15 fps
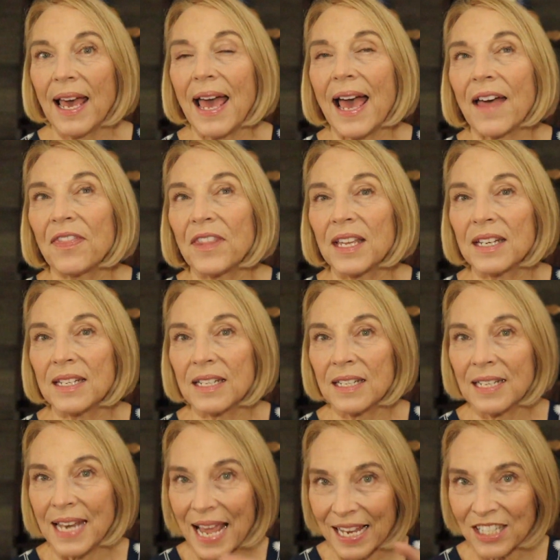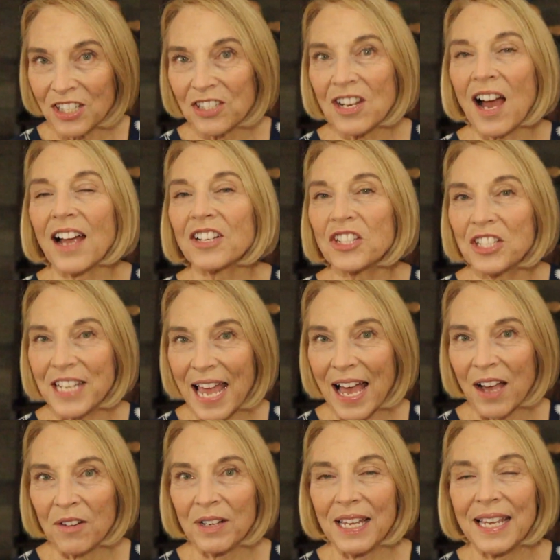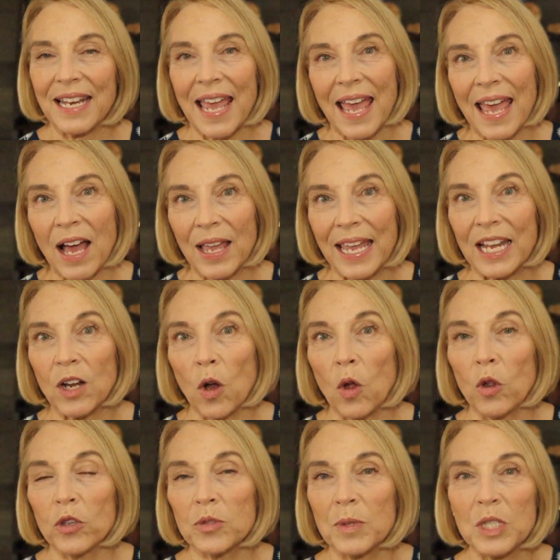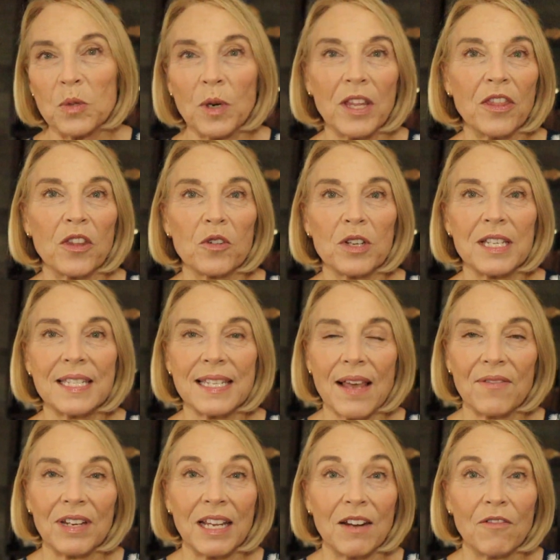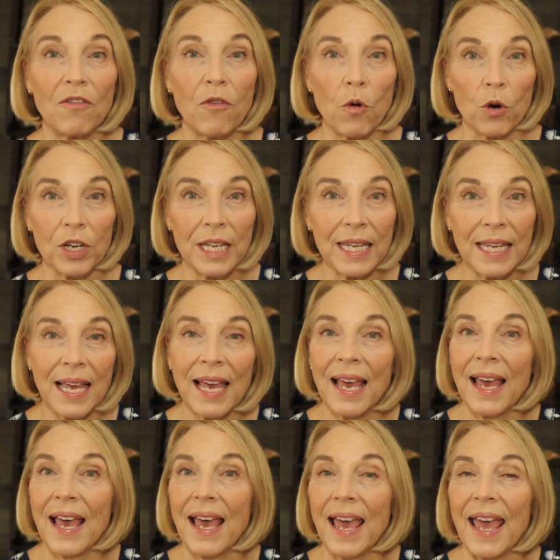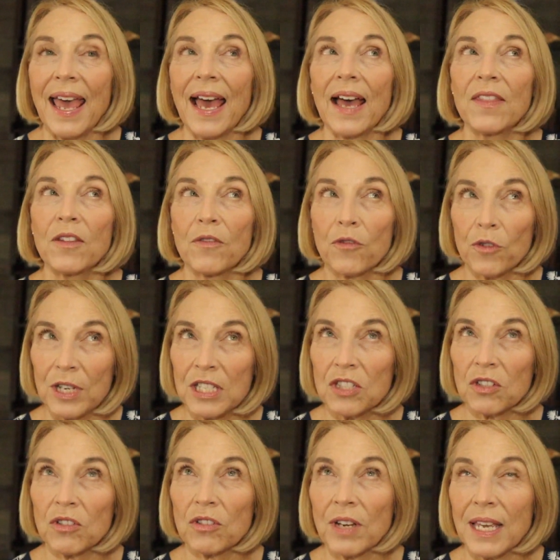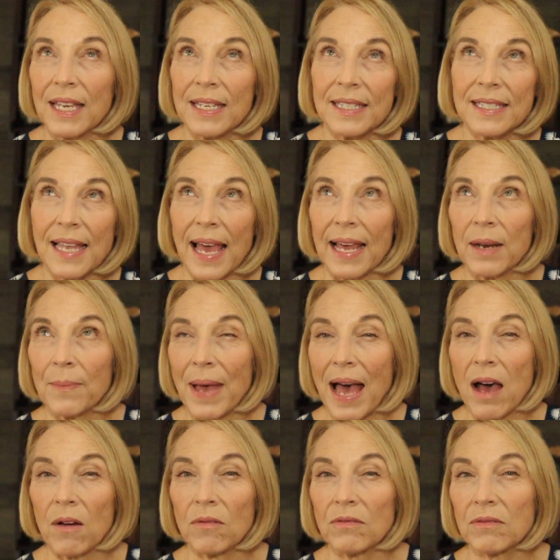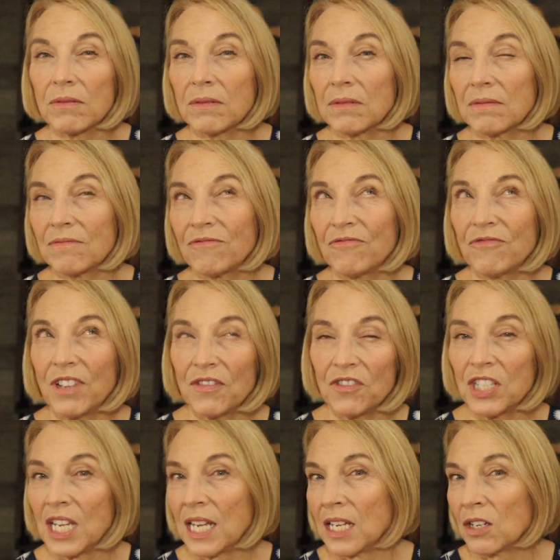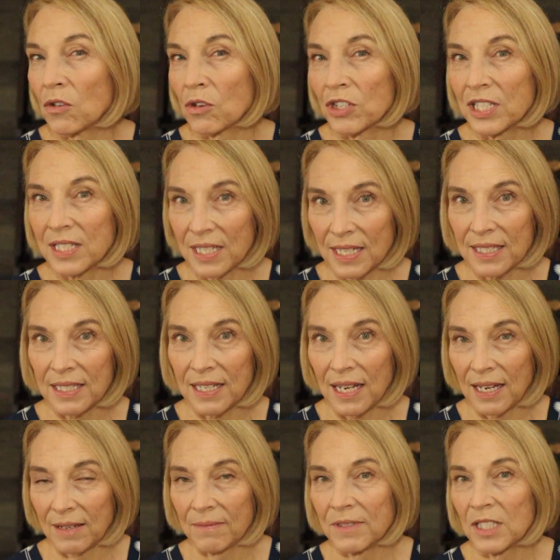At the next notch down, it holds between 37 and 40, and the freezer is at about 15 or 16.